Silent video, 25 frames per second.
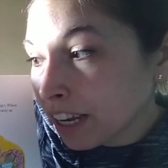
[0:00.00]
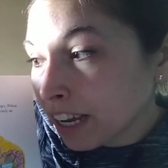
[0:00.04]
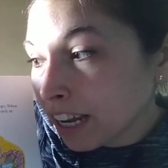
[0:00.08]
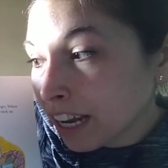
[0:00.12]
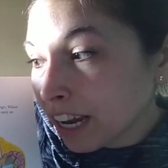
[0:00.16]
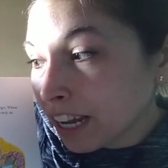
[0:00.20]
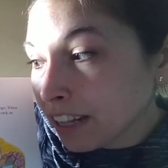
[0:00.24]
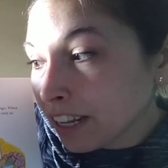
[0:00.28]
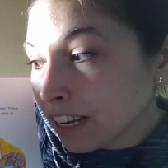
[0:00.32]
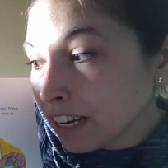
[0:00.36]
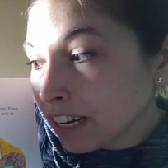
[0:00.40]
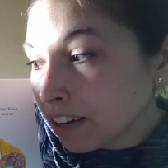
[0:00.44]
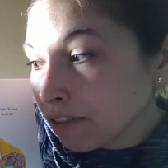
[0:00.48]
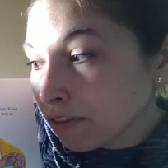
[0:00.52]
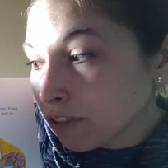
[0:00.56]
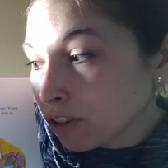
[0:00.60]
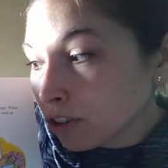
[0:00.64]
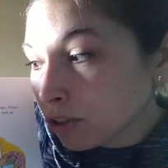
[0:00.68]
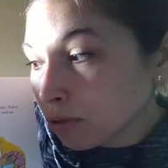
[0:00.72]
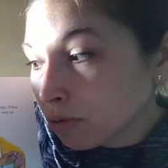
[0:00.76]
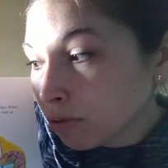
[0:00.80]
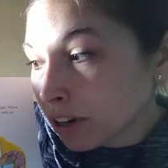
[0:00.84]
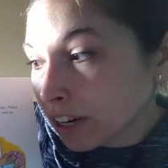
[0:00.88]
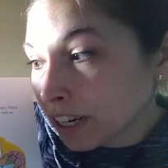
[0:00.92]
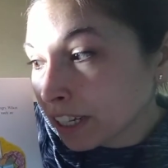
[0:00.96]
and they never
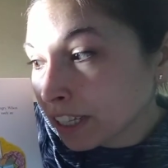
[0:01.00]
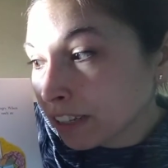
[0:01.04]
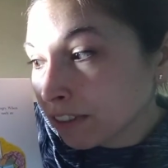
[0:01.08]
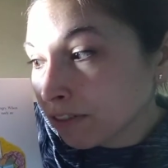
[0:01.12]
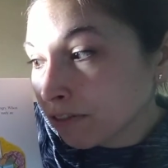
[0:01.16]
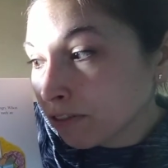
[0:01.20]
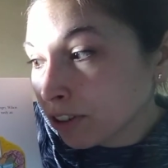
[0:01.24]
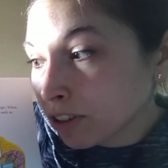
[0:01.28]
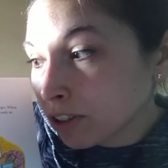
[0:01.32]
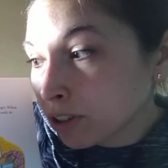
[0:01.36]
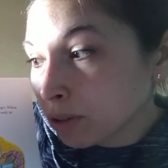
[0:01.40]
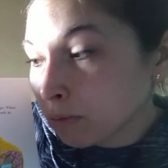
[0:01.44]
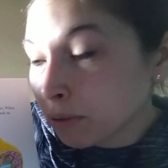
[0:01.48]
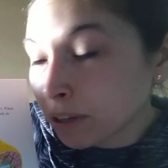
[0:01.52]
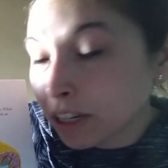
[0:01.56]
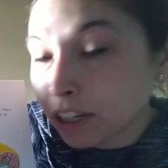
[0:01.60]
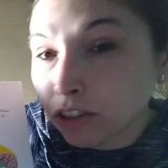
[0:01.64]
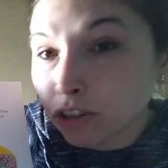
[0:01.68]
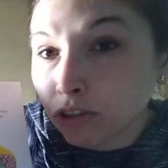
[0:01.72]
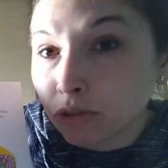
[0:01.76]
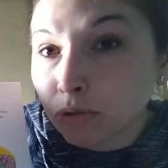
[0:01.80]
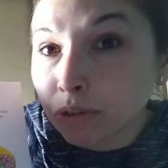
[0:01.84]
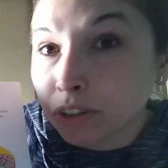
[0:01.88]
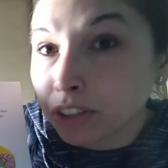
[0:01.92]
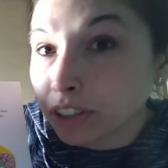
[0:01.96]
swung at the first
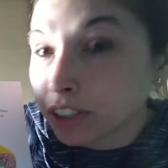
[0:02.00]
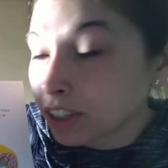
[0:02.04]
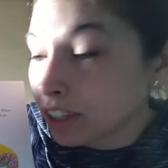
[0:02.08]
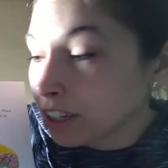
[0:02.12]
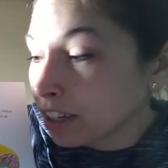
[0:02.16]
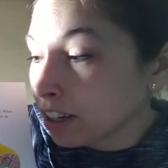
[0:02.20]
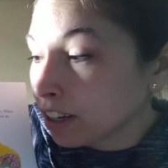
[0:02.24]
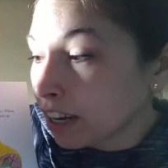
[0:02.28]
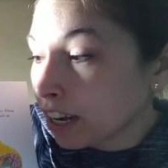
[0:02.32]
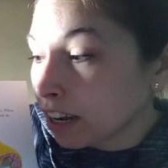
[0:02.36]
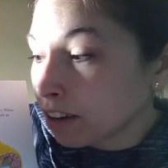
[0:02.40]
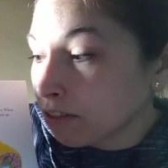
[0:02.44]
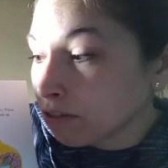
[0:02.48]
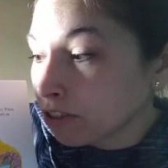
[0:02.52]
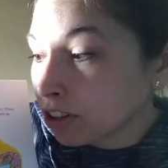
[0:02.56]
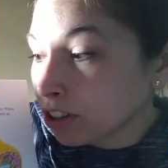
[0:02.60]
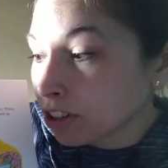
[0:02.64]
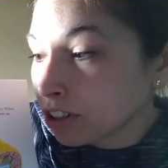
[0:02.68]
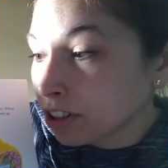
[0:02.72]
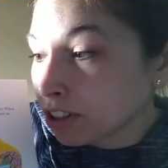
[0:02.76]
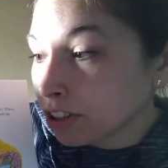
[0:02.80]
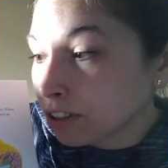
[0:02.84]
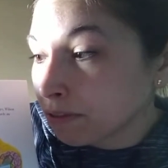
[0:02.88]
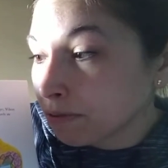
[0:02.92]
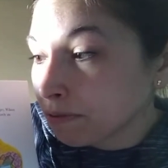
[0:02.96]
pitch or slid head
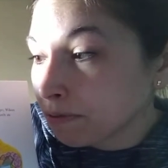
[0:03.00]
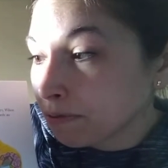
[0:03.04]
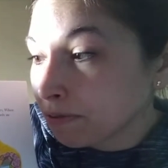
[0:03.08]
first.